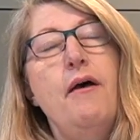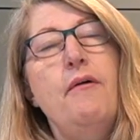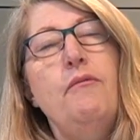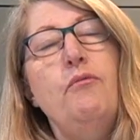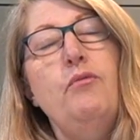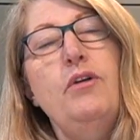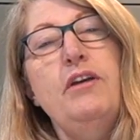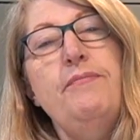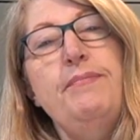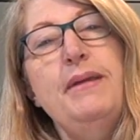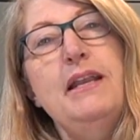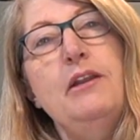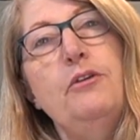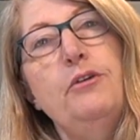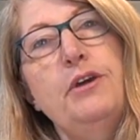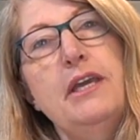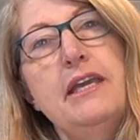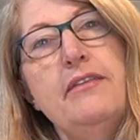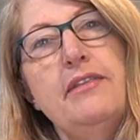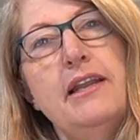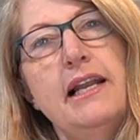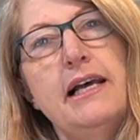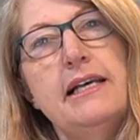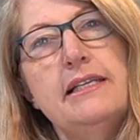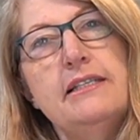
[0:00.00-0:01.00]
We've been
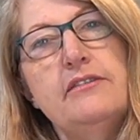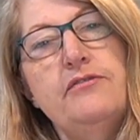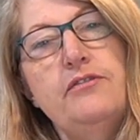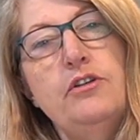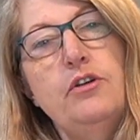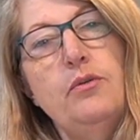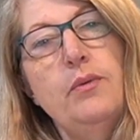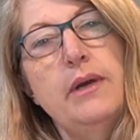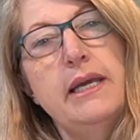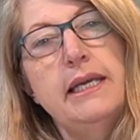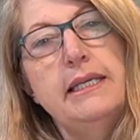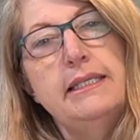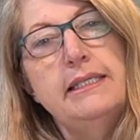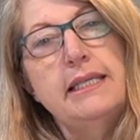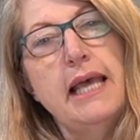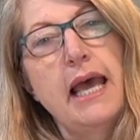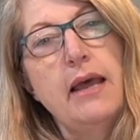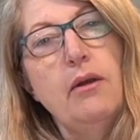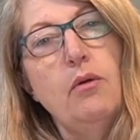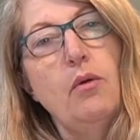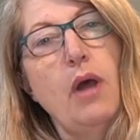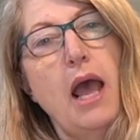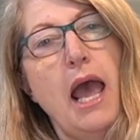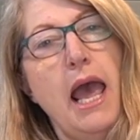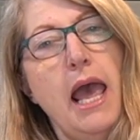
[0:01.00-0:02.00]
looking the last few weeks
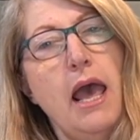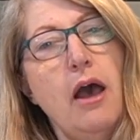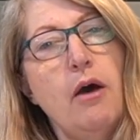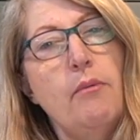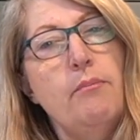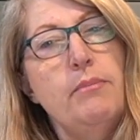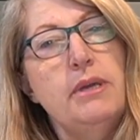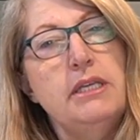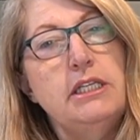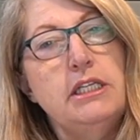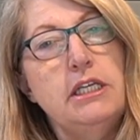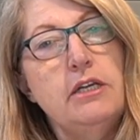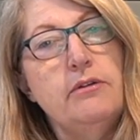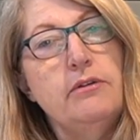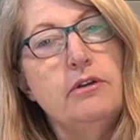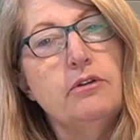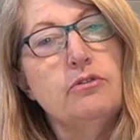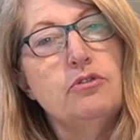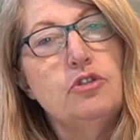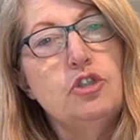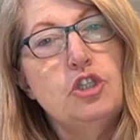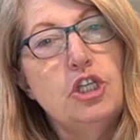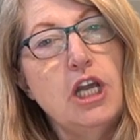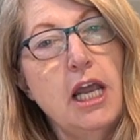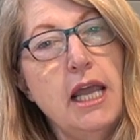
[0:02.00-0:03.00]
at how
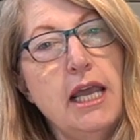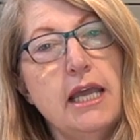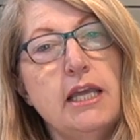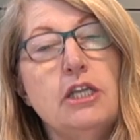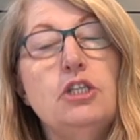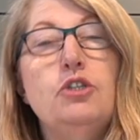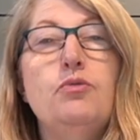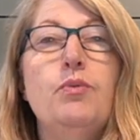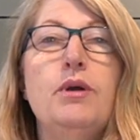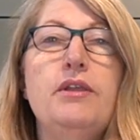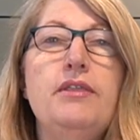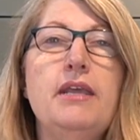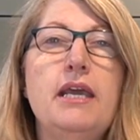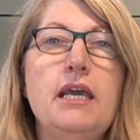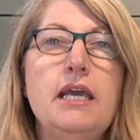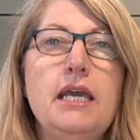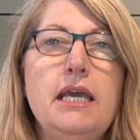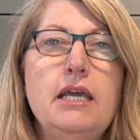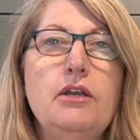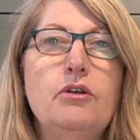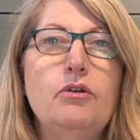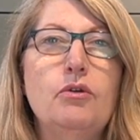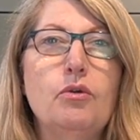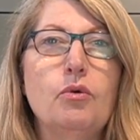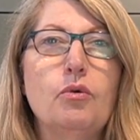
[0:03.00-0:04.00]
materials change when they're
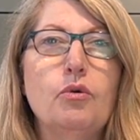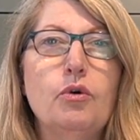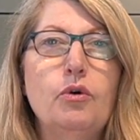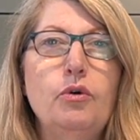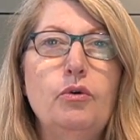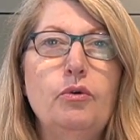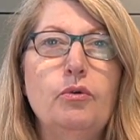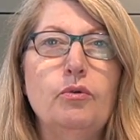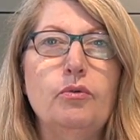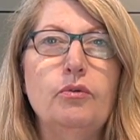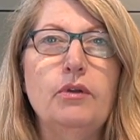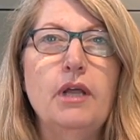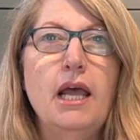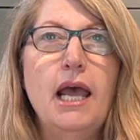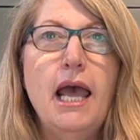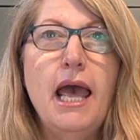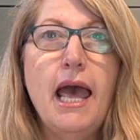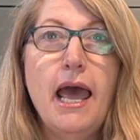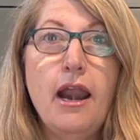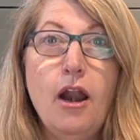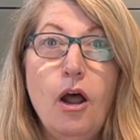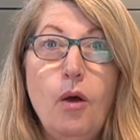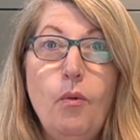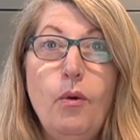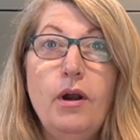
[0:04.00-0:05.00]
heated or cooled.
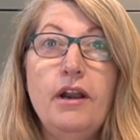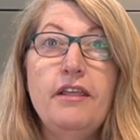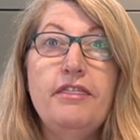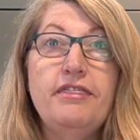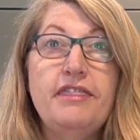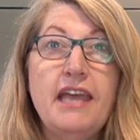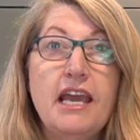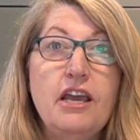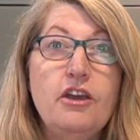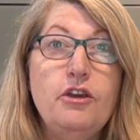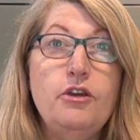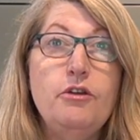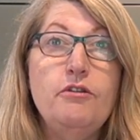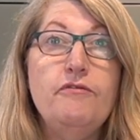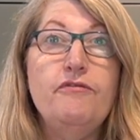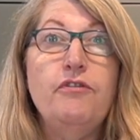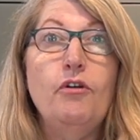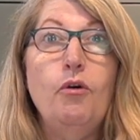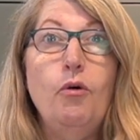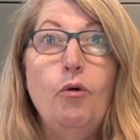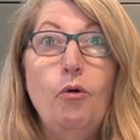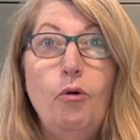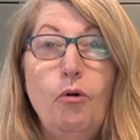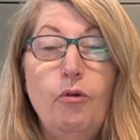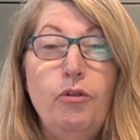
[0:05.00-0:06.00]
And I want to thank you for
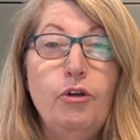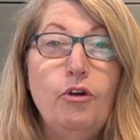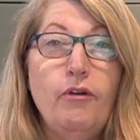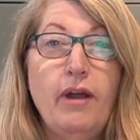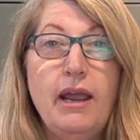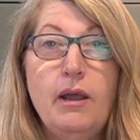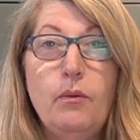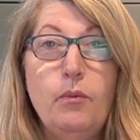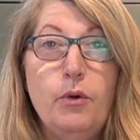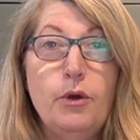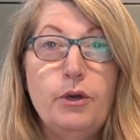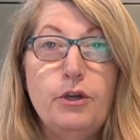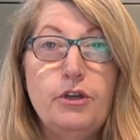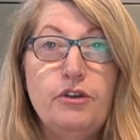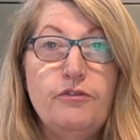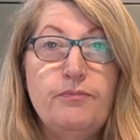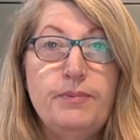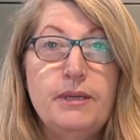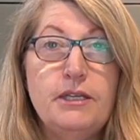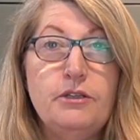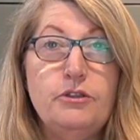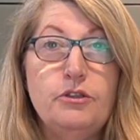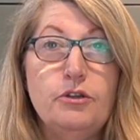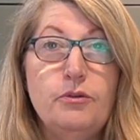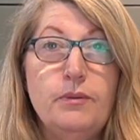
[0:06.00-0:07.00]
all the great work you've
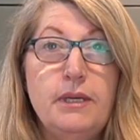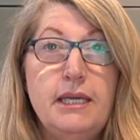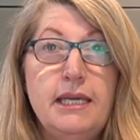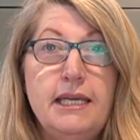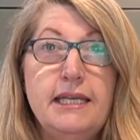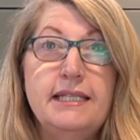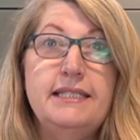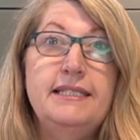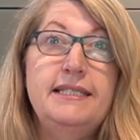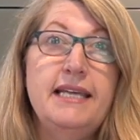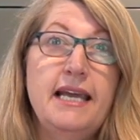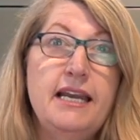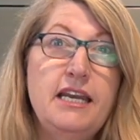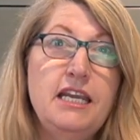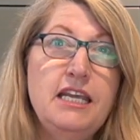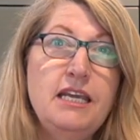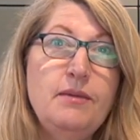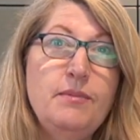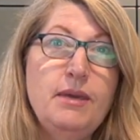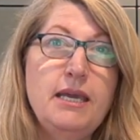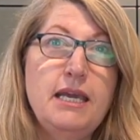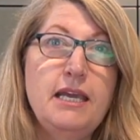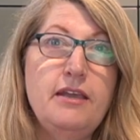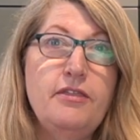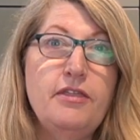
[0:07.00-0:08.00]
been doing and sending
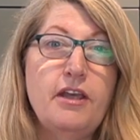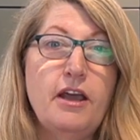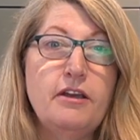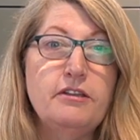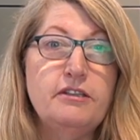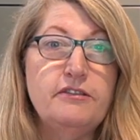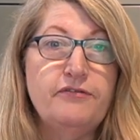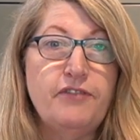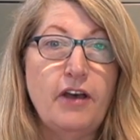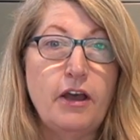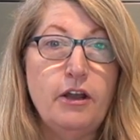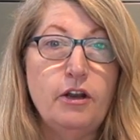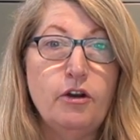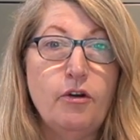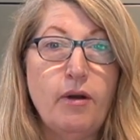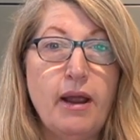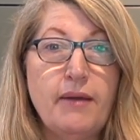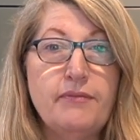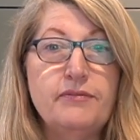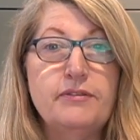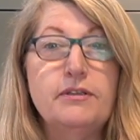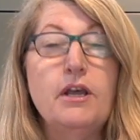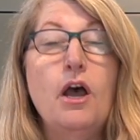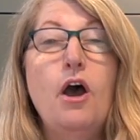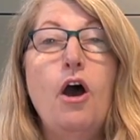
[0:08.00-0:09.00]
me in those
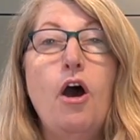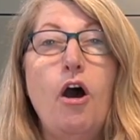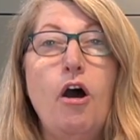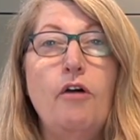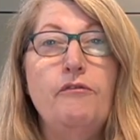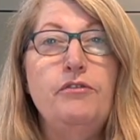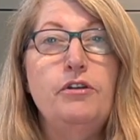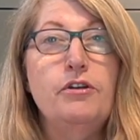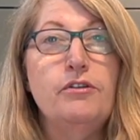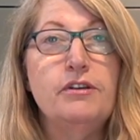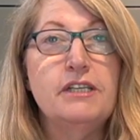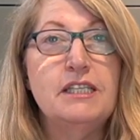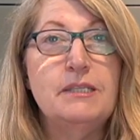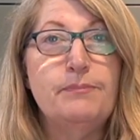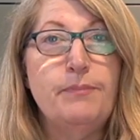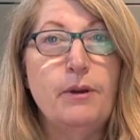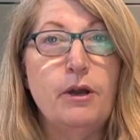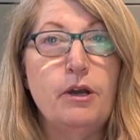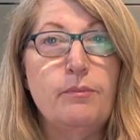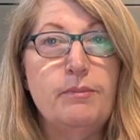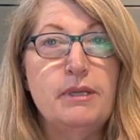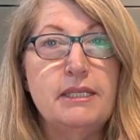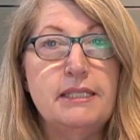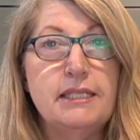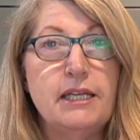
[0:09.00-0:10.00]
photographs of your
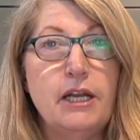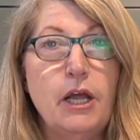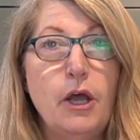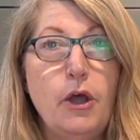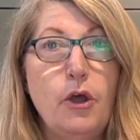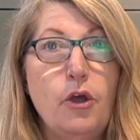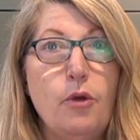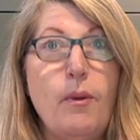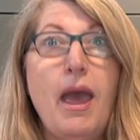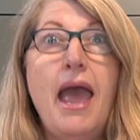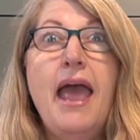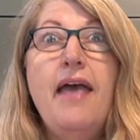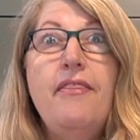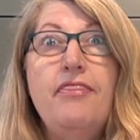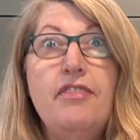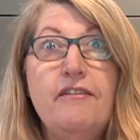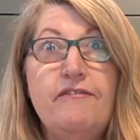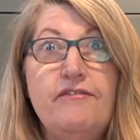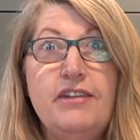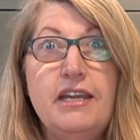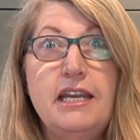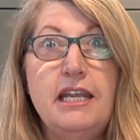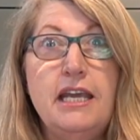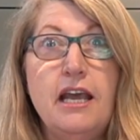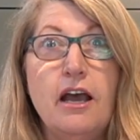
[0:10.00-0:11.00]
experiments at home and the
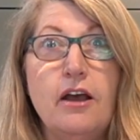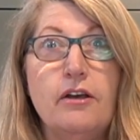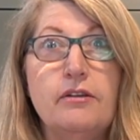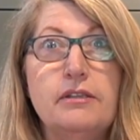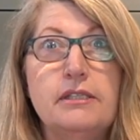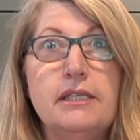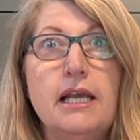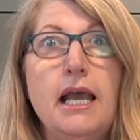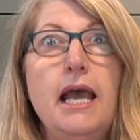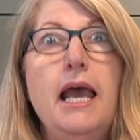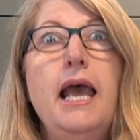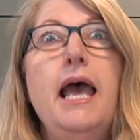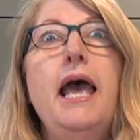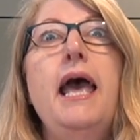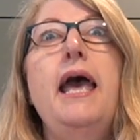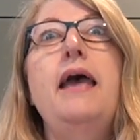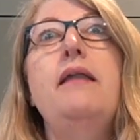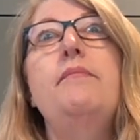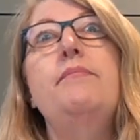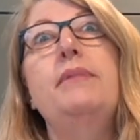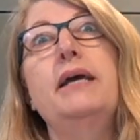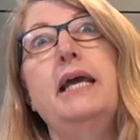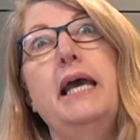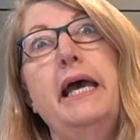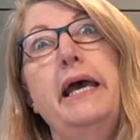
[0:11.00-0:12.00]
videos.
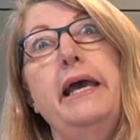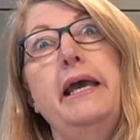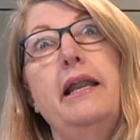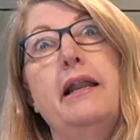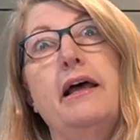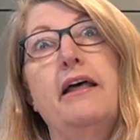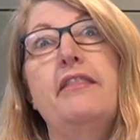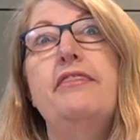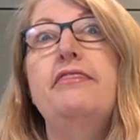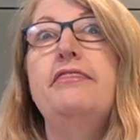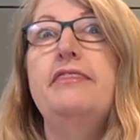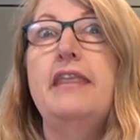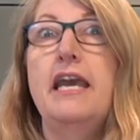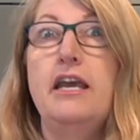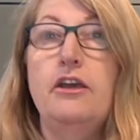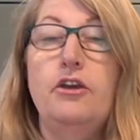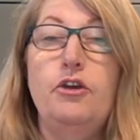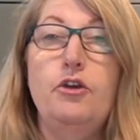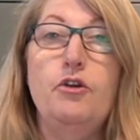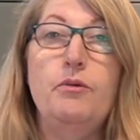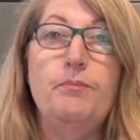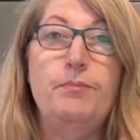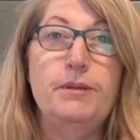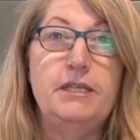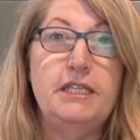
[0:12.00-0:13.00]
And Michaela,
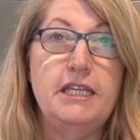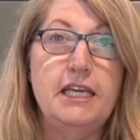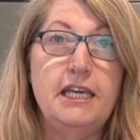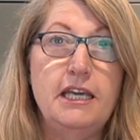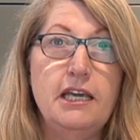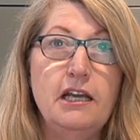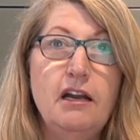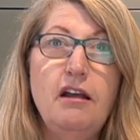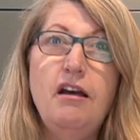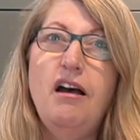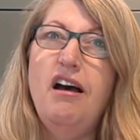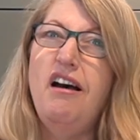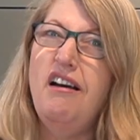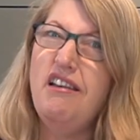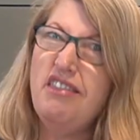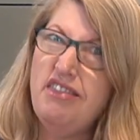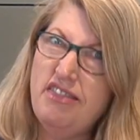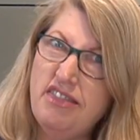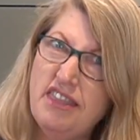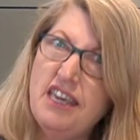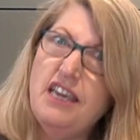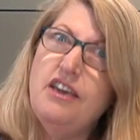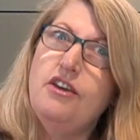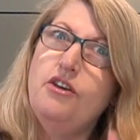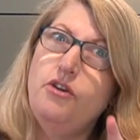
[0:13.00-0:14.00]
thank you in particular. I
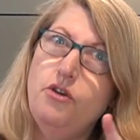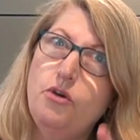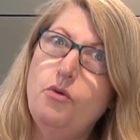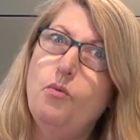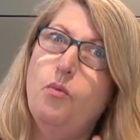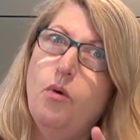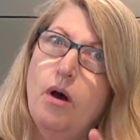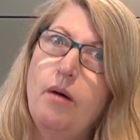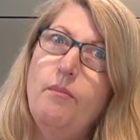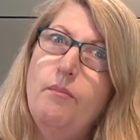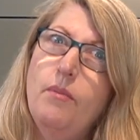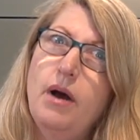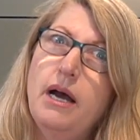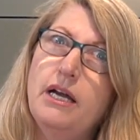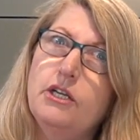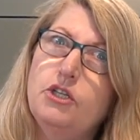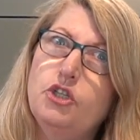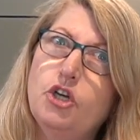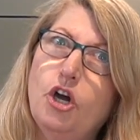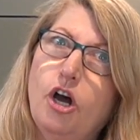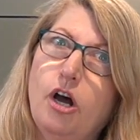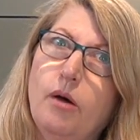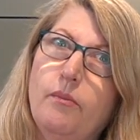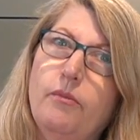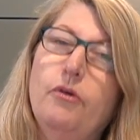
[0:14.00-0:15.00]
think you want my
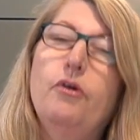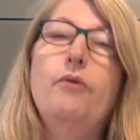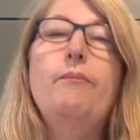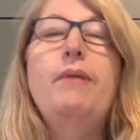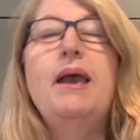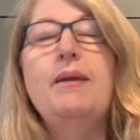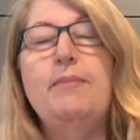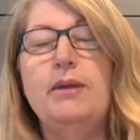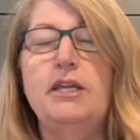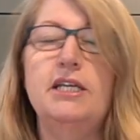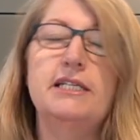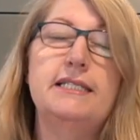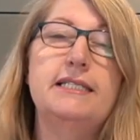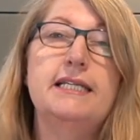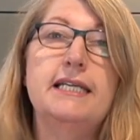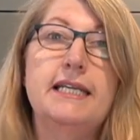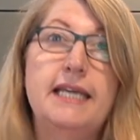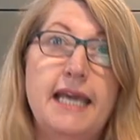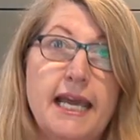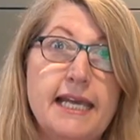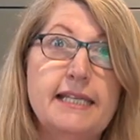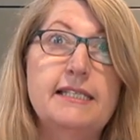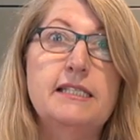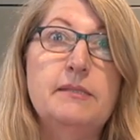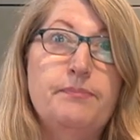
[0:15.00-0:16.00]
job, or maybe just a
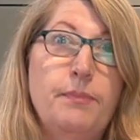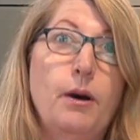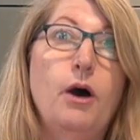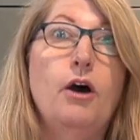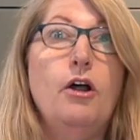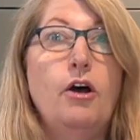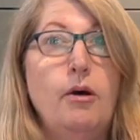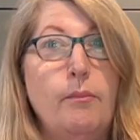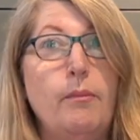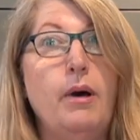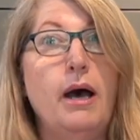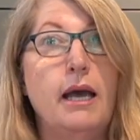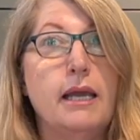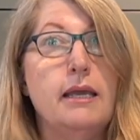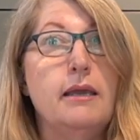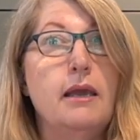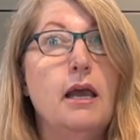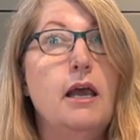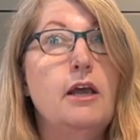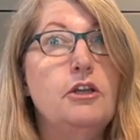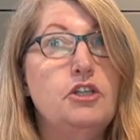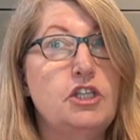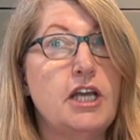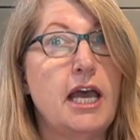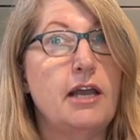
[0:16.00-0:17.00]
guest spot on my
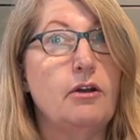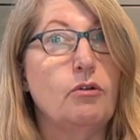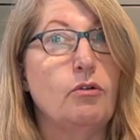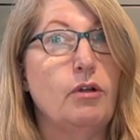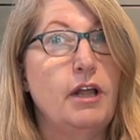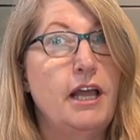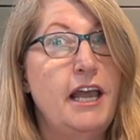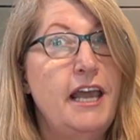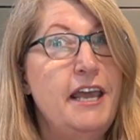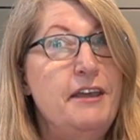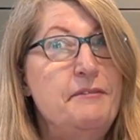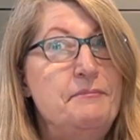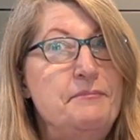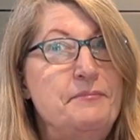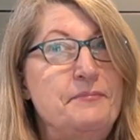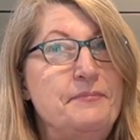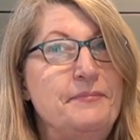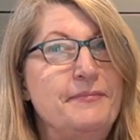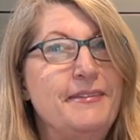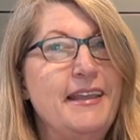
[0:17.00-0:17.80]
channel, hey?